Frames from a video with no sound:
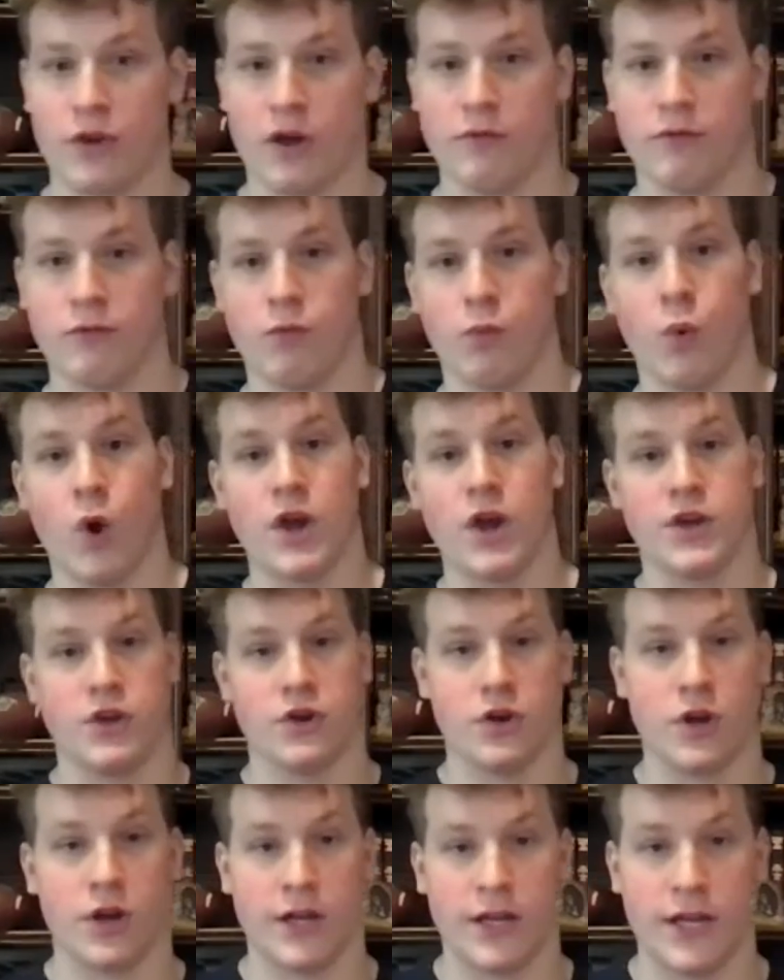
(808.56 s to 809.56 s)
of what
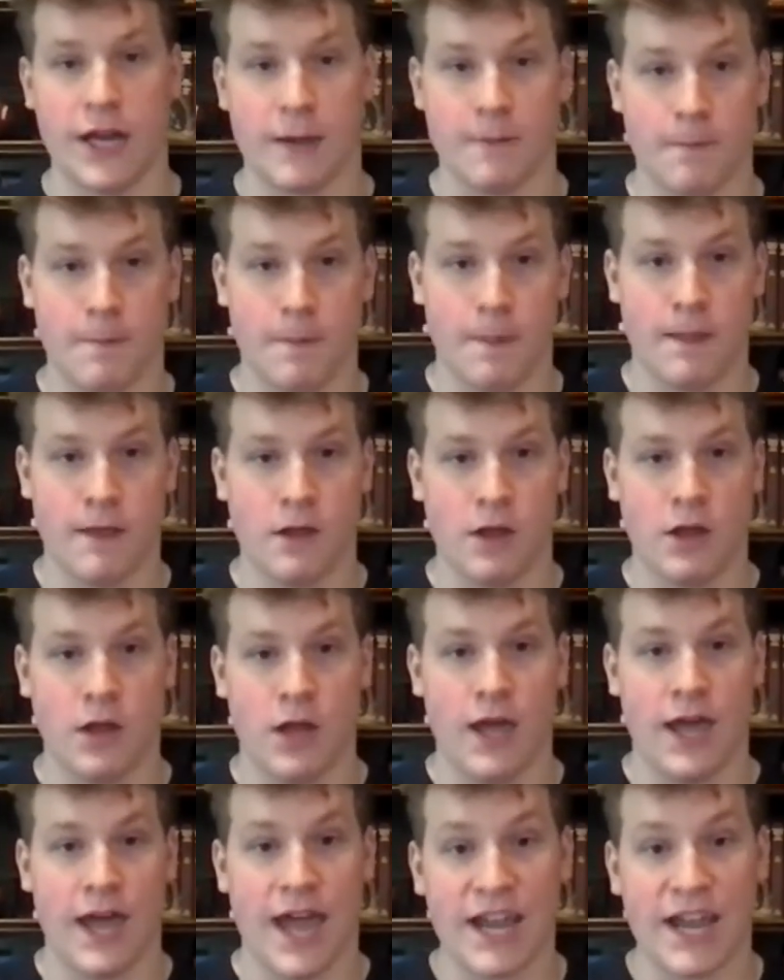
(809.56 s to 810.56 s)
you're gonna get.
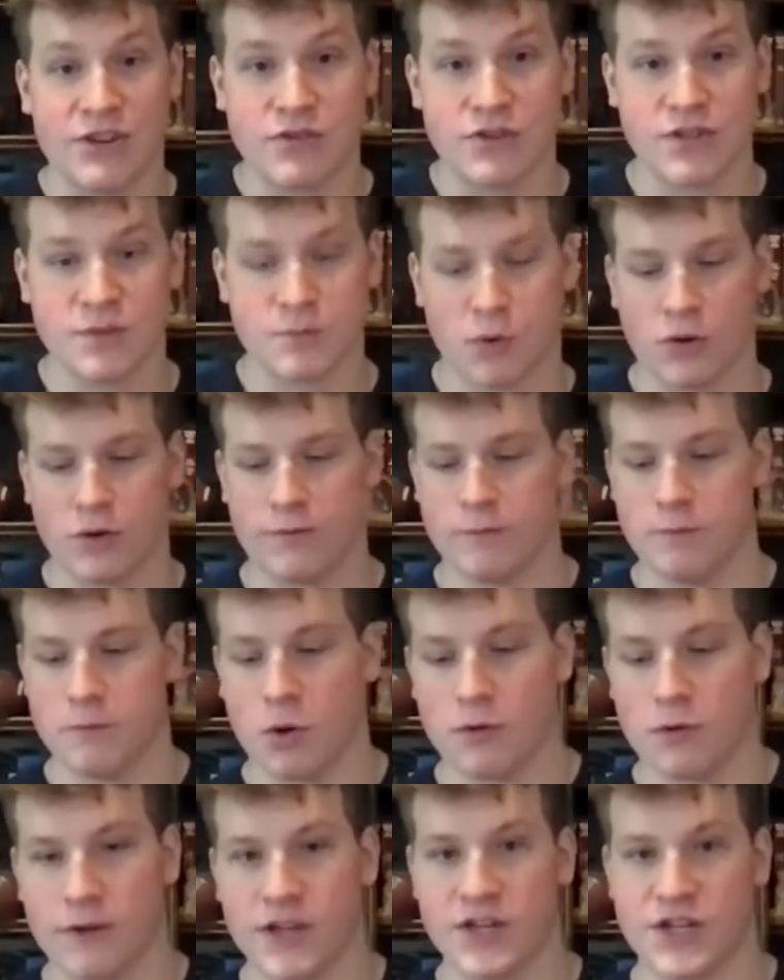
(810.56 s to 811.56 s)
Extrinsic
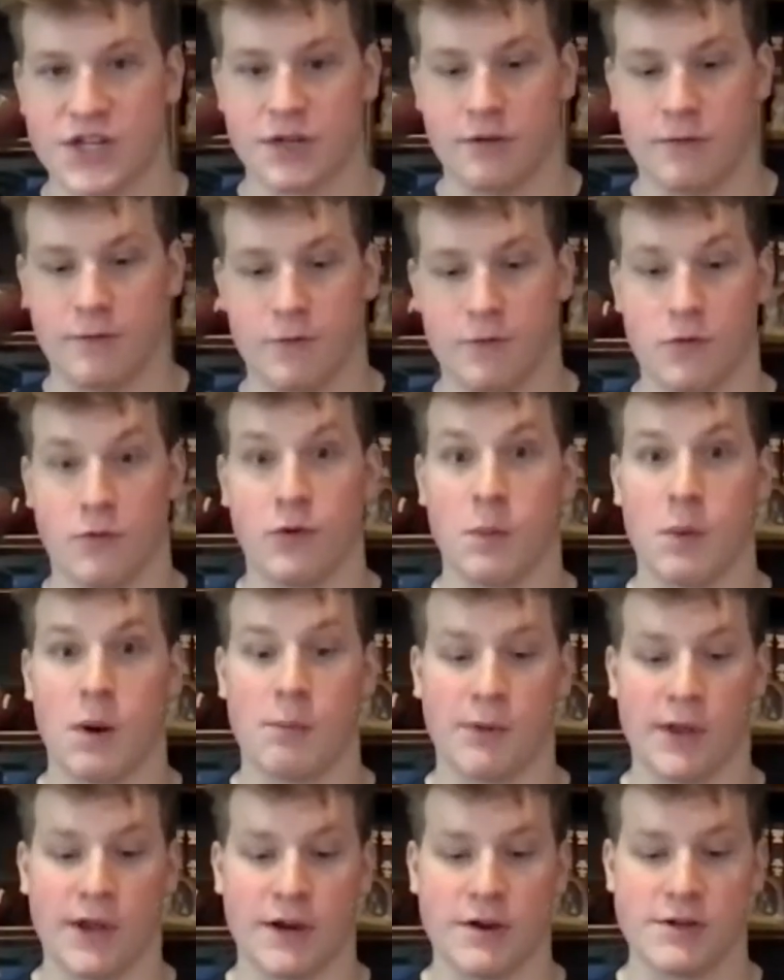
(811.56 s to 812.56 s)
motivation for football
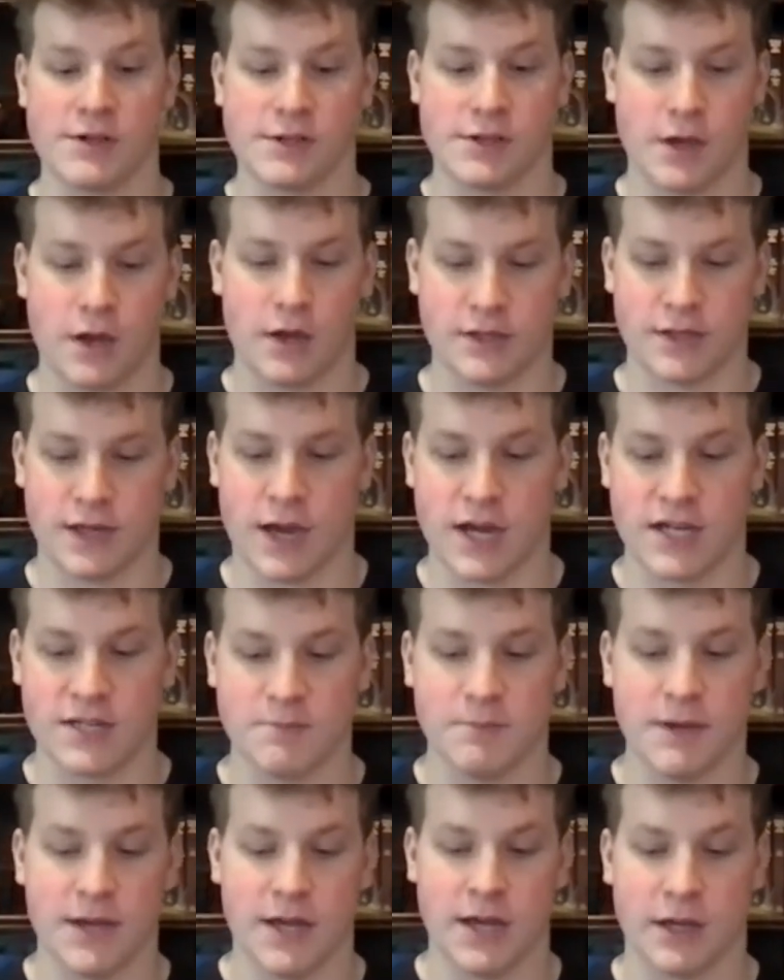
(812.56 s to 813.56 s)
players, us guys,
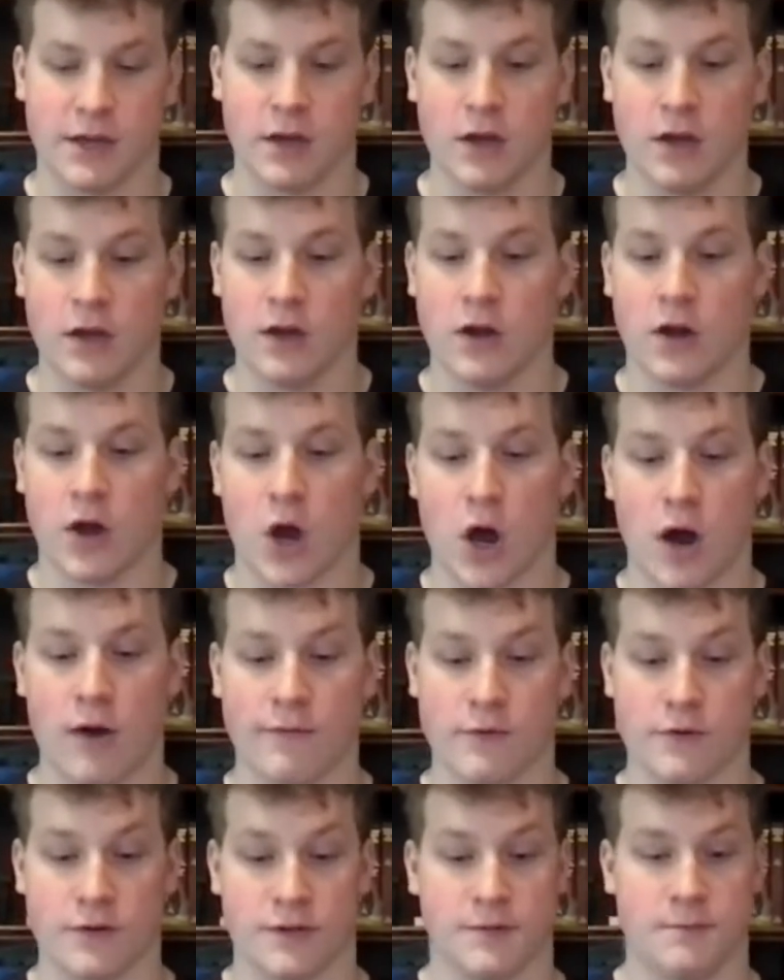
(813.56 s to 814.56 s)
being
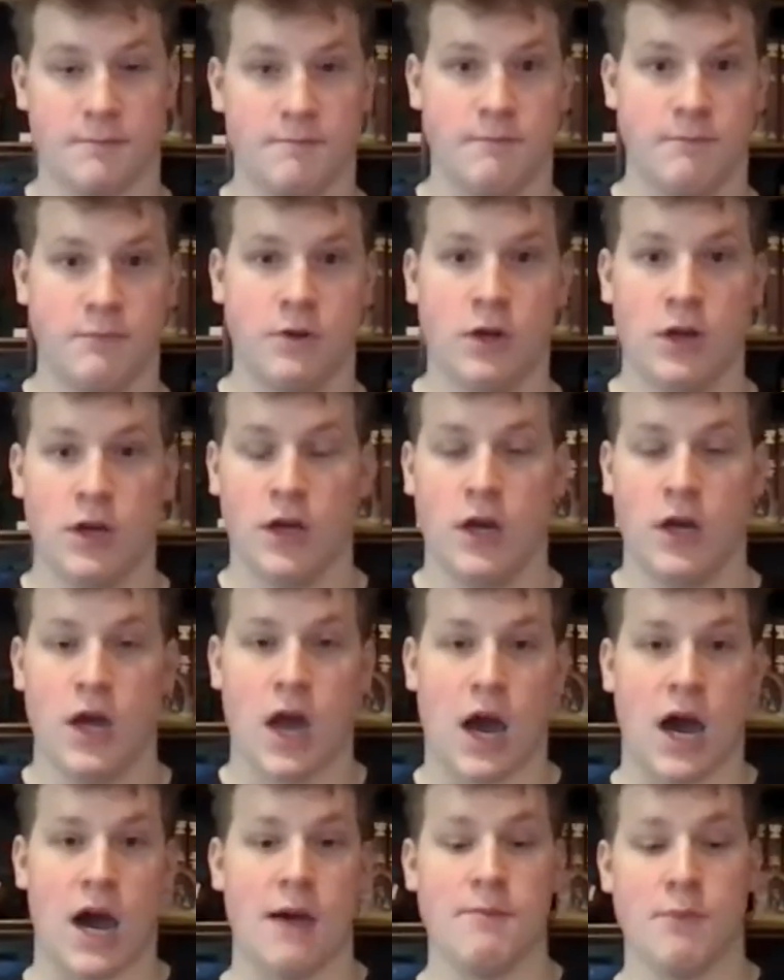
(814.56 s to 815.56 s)
offers.
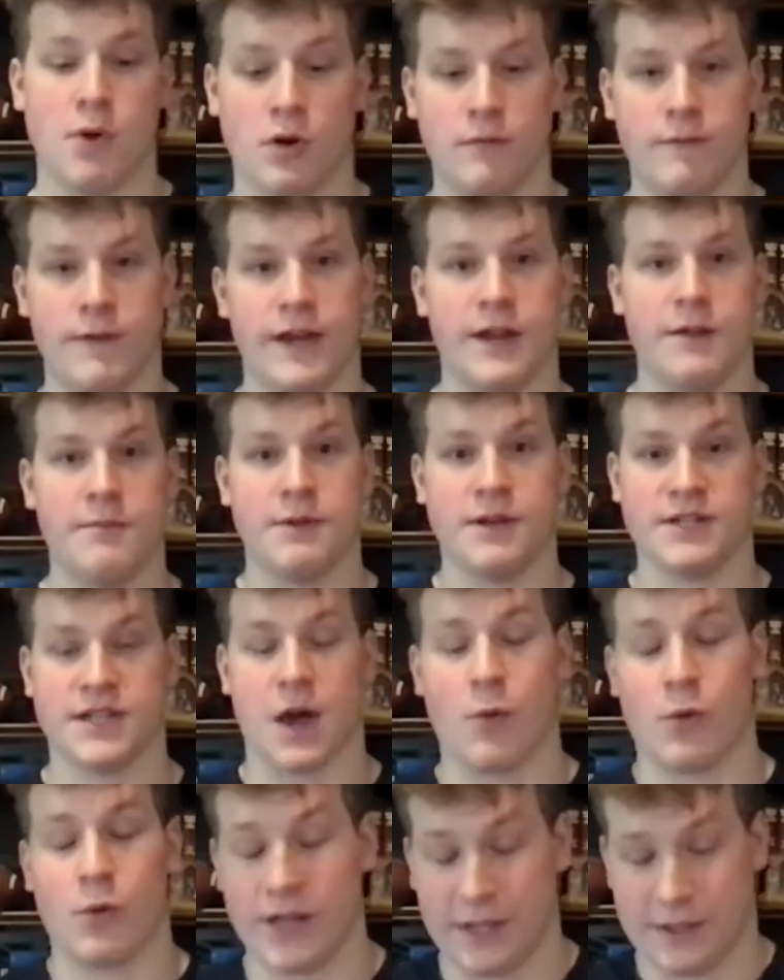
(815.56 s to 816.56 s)
I'm motivated because
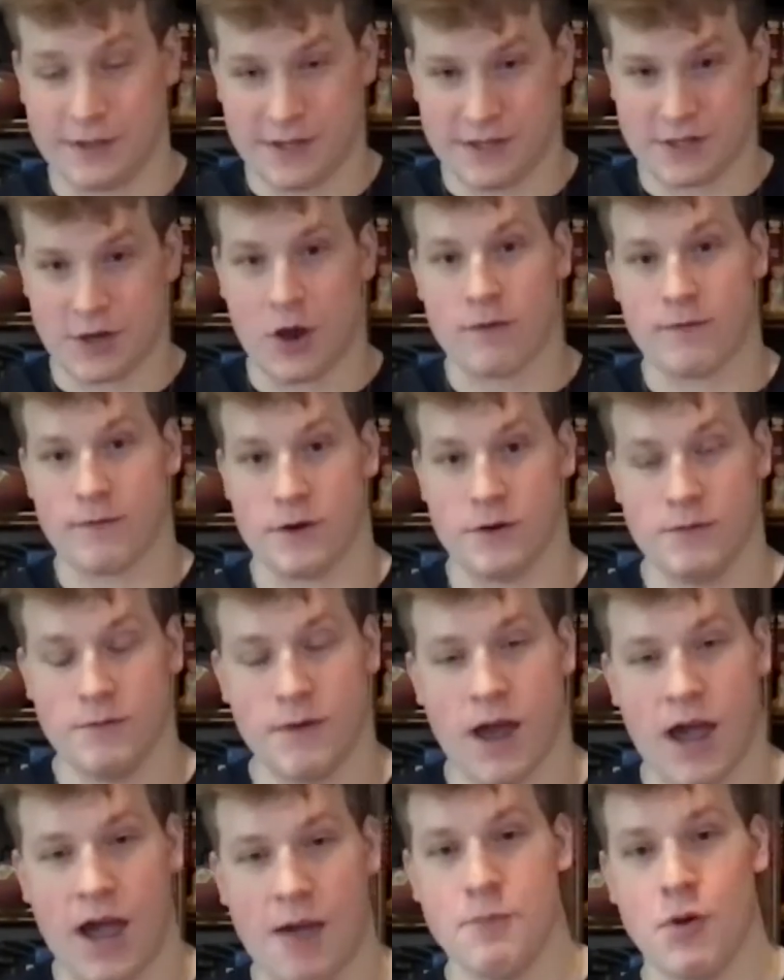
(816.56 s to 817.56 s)
I want to get this offer.
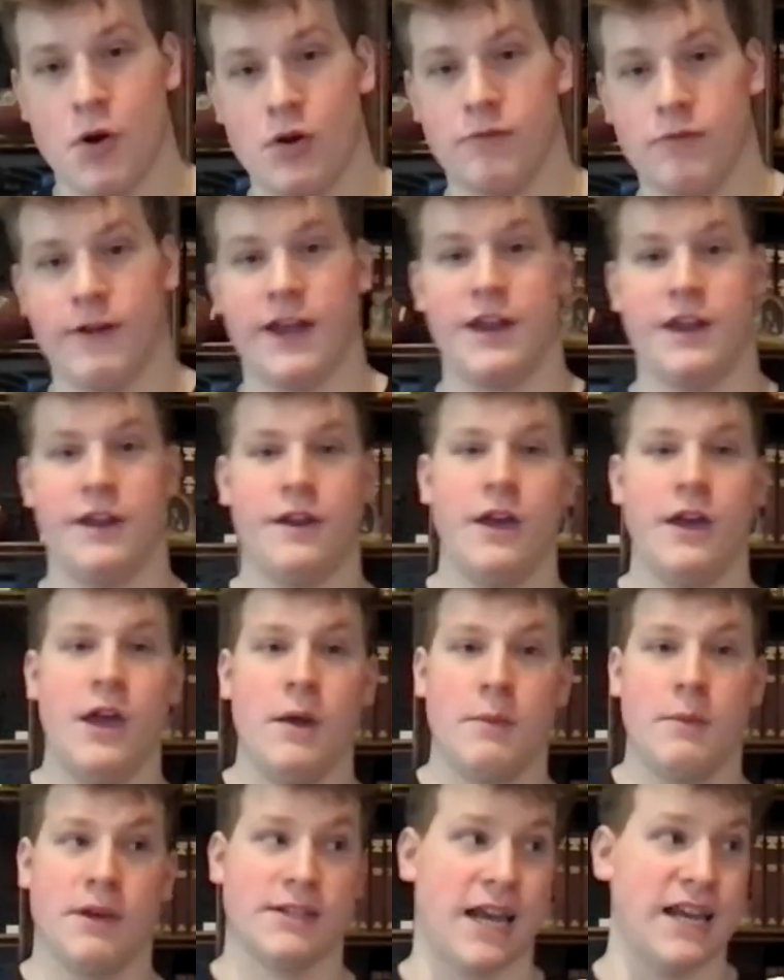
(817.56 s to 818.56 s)
I'm motivated
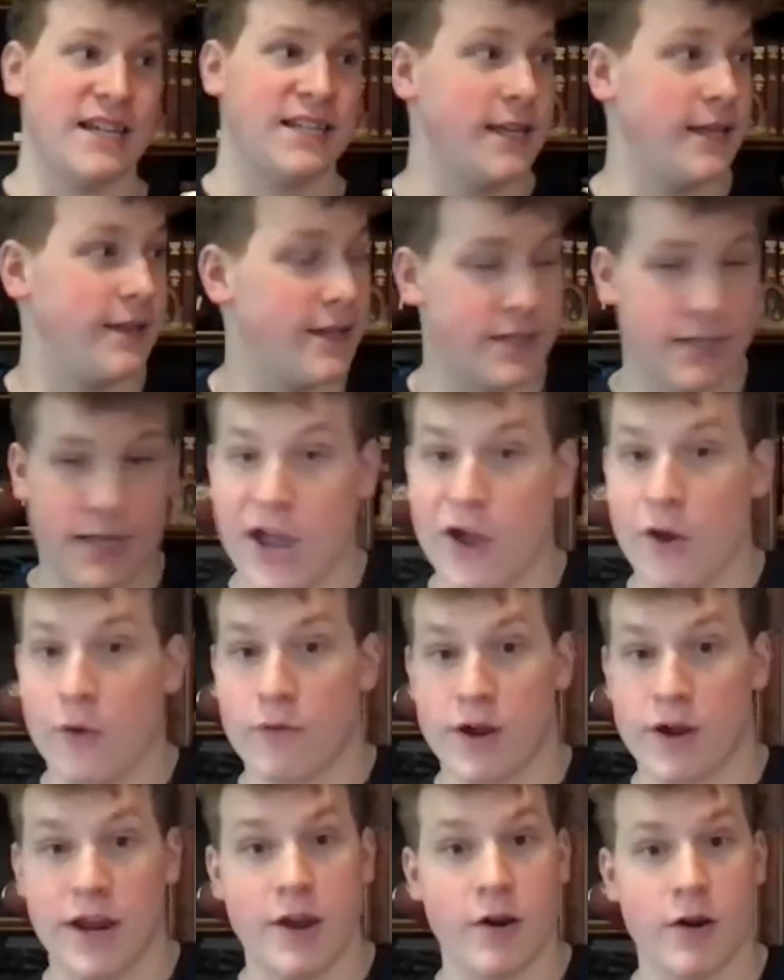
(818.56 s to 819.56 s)
because I see this guy
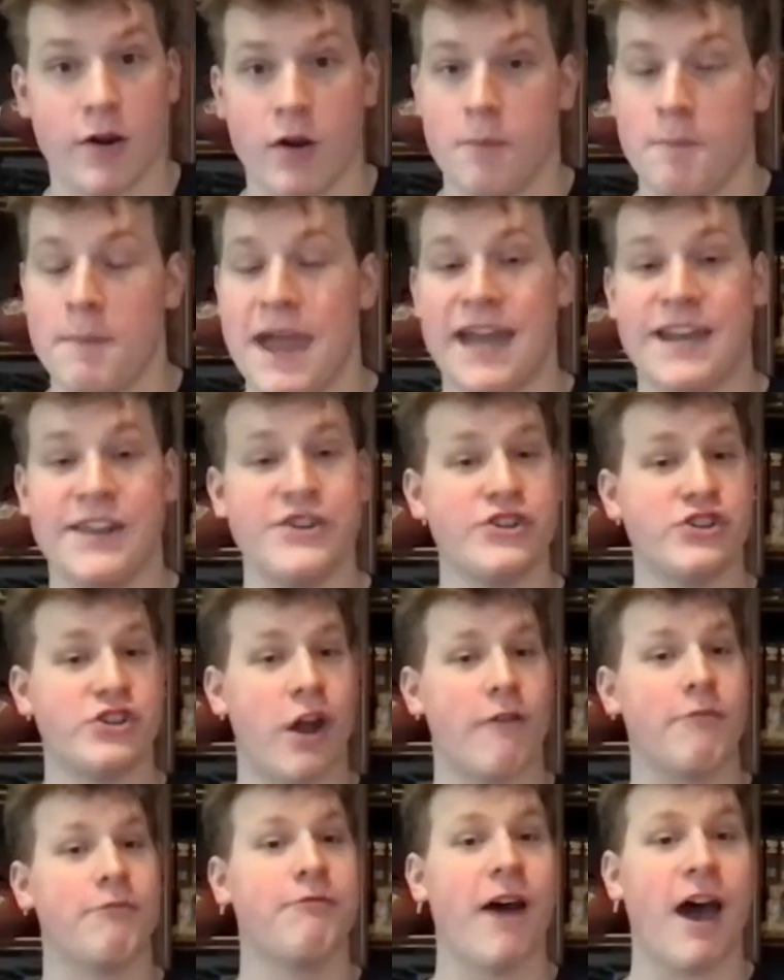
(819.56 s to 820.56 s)
over here. Man, he just
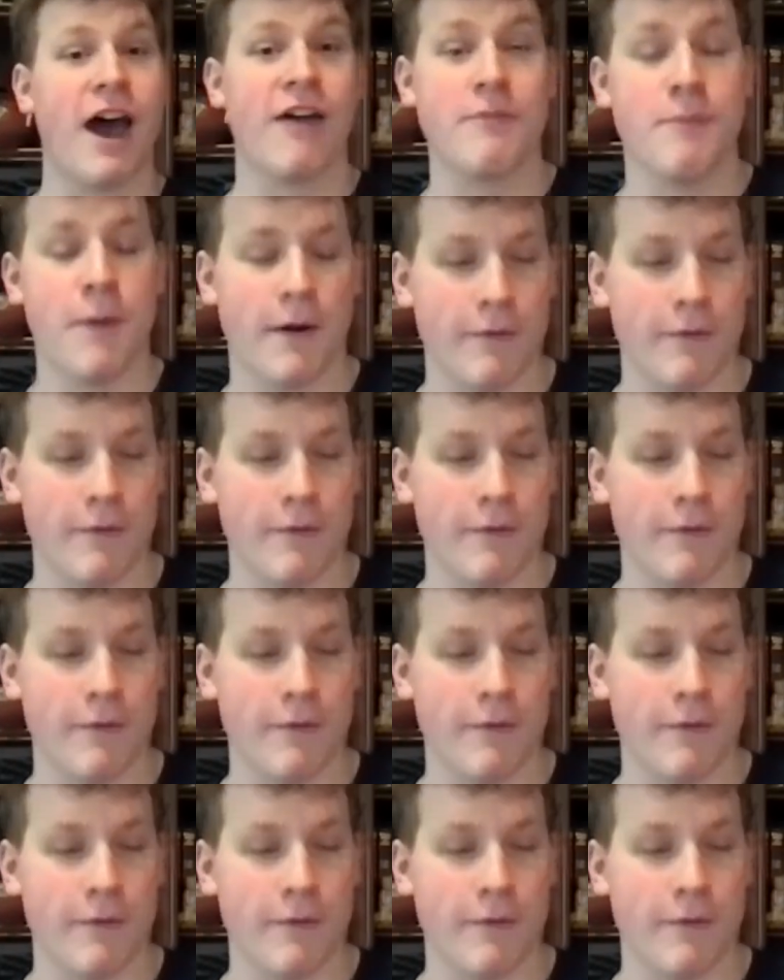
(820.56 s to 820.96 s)
got five